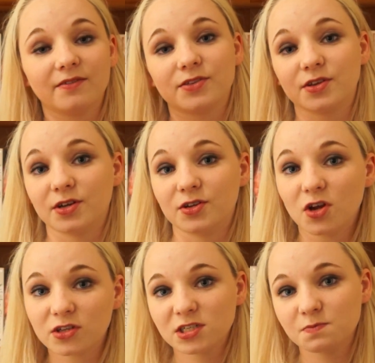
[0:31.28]
you the
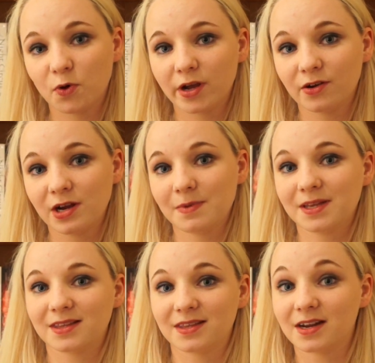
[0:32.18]
non-spoilery bit,
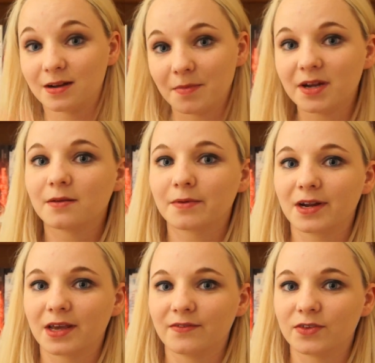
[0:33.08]
and then in a minute I'm going
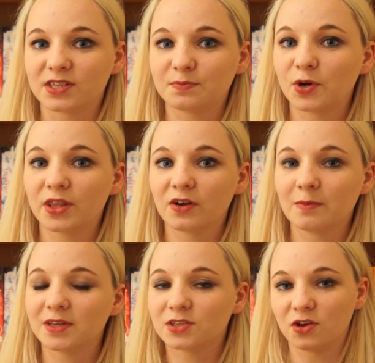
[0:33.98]
to give you the spoilery
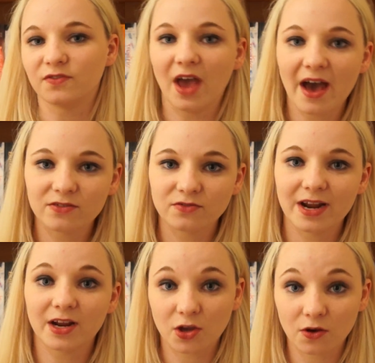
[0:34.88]
bit, so if you haven't read
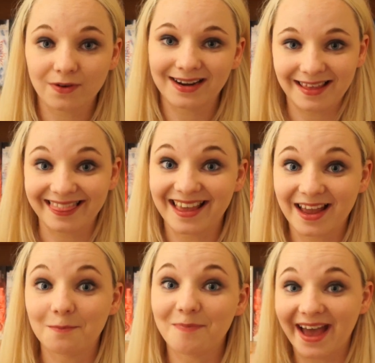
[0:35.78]
it, go read it, and then
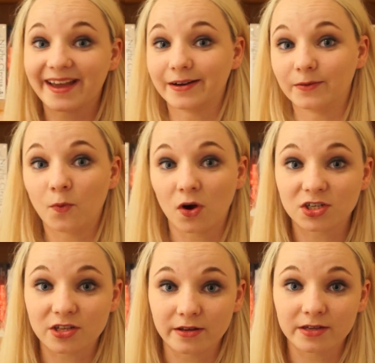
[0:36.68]
come back and watch
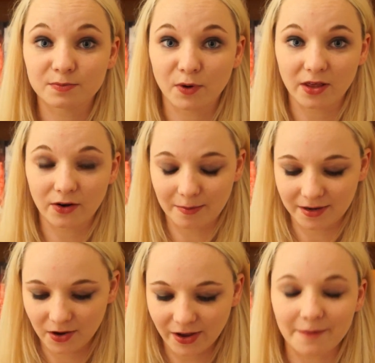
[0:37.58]
the spoilery bit.
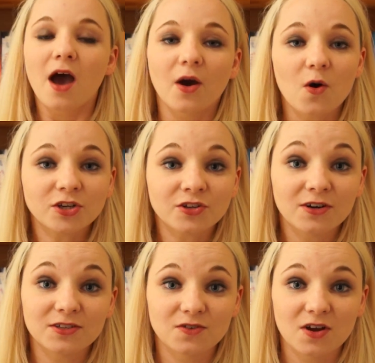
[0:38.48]
Okay. A Court of
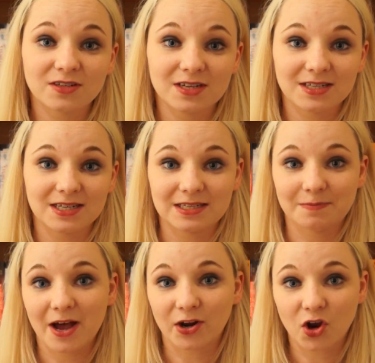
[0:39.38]
Thorns and Roses is
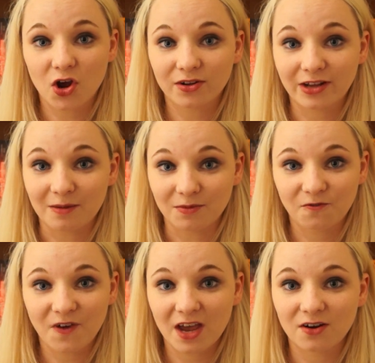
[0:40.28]
about a girl named
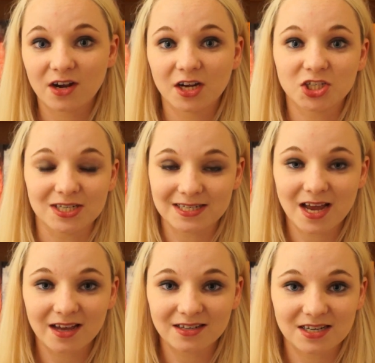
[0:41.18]
Feyre. She's
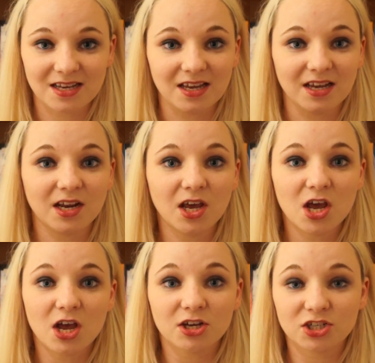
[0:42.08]
19.
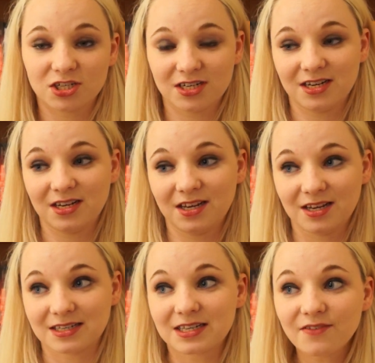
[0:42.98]
She
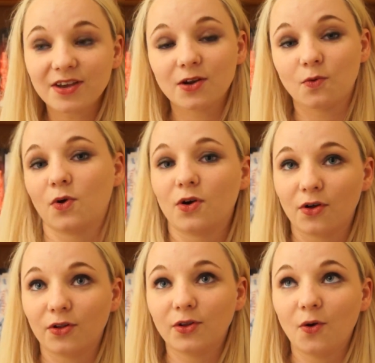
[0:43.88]
is living in a
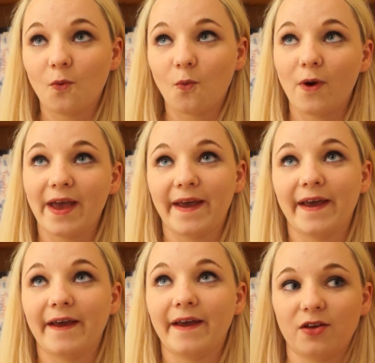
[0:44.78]
world
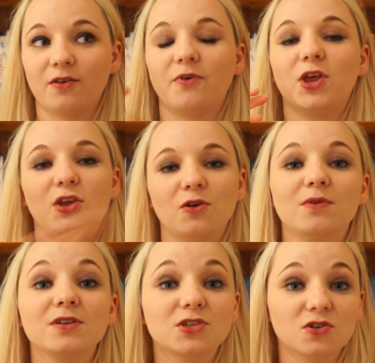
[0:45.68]
where
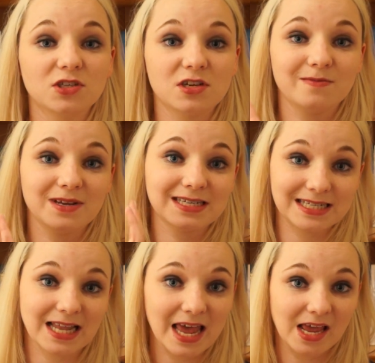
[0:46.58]
humans used to be
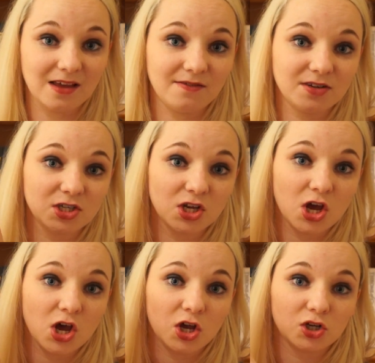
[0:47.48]
slaves
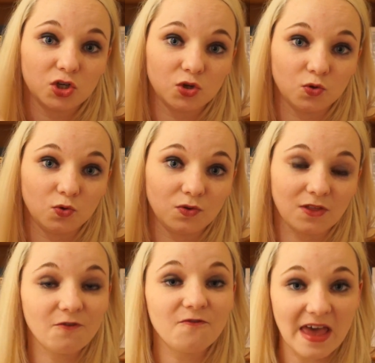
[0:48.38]
to the
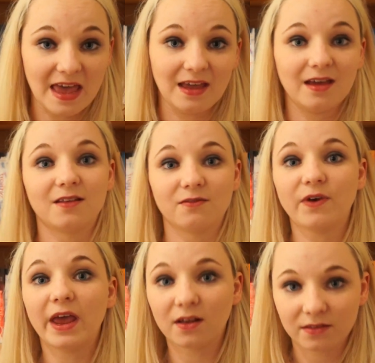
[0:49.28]
Fae, and
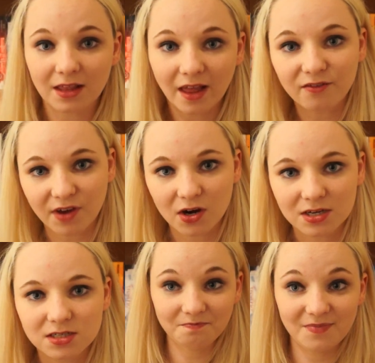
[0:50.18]
Fae, they're like
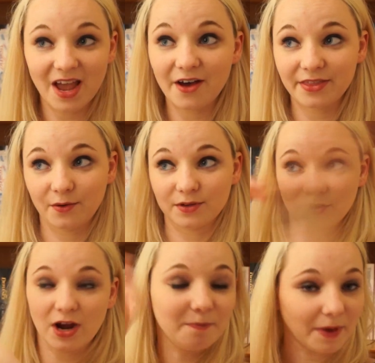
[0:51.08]
fairies. Now there was a
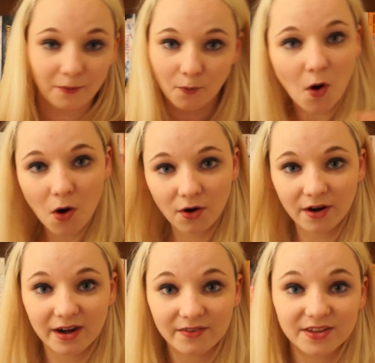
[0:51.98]
great big war
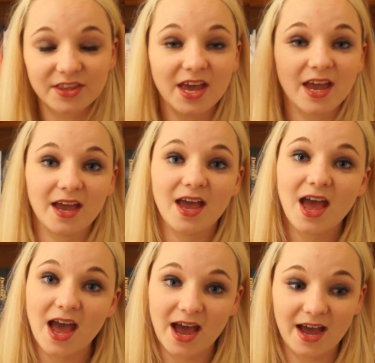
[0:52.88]
and everything,
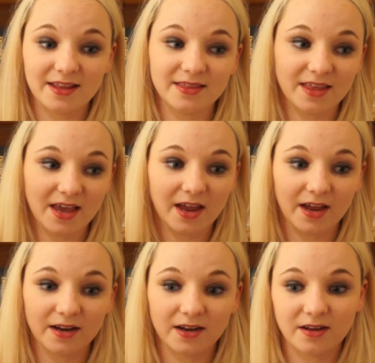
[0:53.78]
and
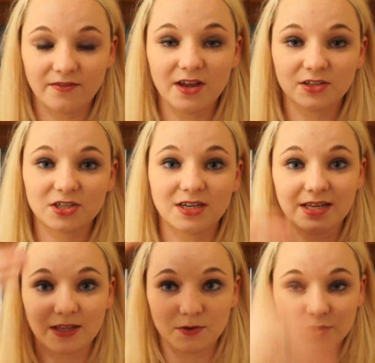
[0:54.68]
then eventually
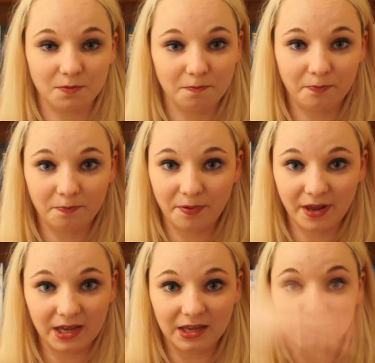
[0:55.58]
there was a
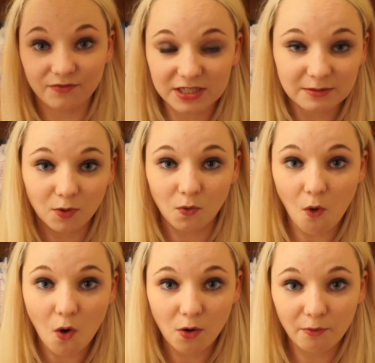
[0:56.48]
big invisible
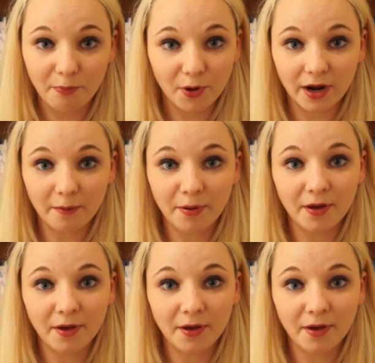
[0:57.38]
wall put up